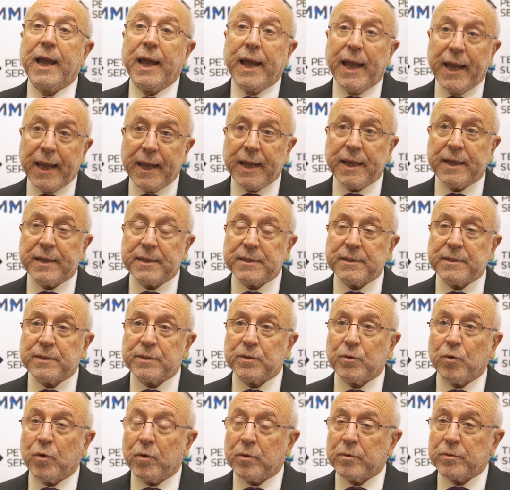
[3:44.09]
And
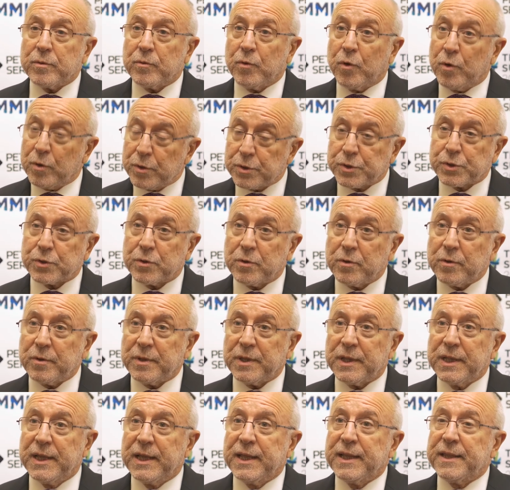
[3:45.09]

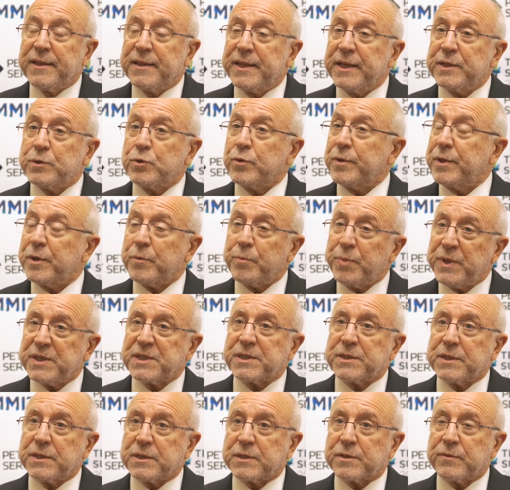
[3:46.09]
also they do their
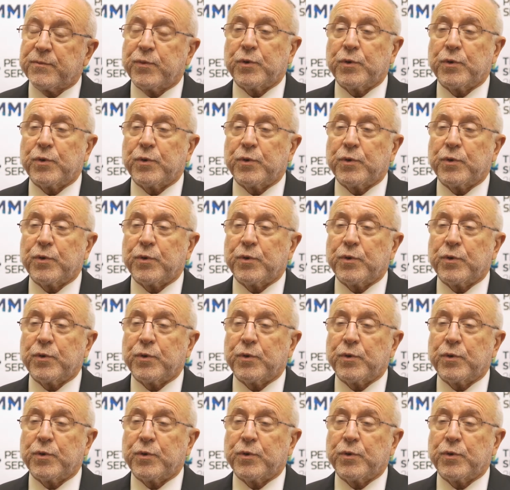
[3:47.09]
business.